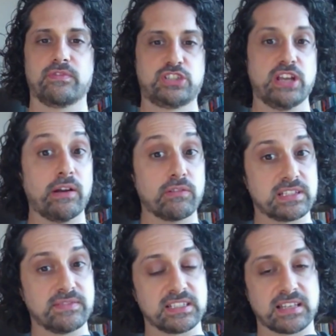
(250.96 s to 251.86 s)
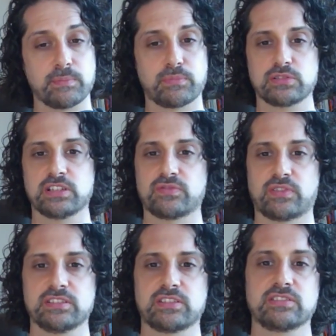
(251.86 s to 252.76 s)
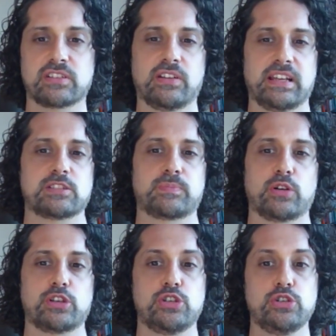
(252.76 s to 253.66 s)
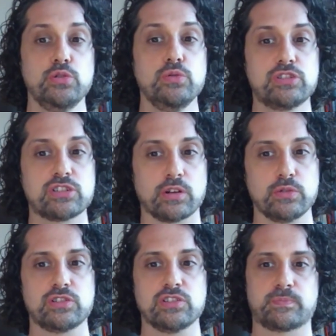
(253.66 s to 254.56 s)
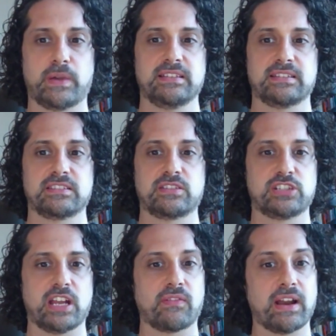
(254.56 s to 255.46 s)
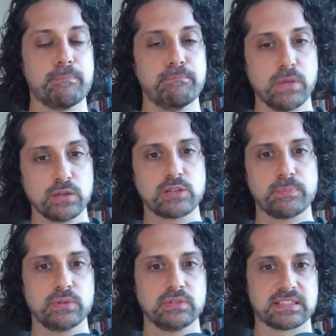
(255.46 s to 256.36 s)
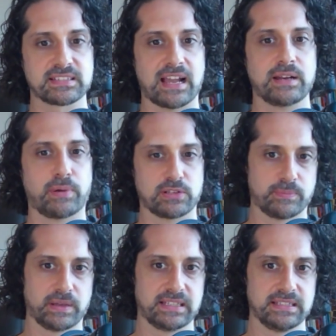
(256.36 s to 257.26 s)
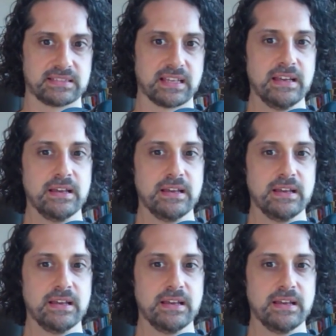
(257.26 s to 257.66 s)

Generative design process, for instance, could explore huge solution spaces to generate multiple design possibilities